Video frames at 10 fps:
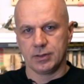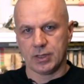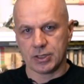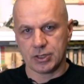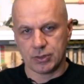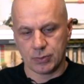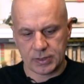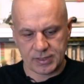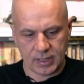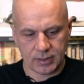touch it to
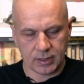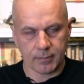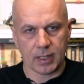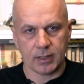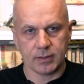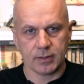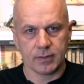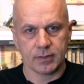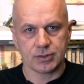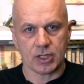a sanding belt
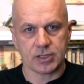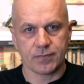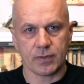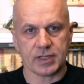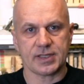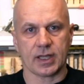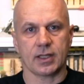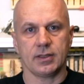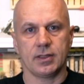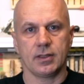just for a
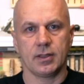second,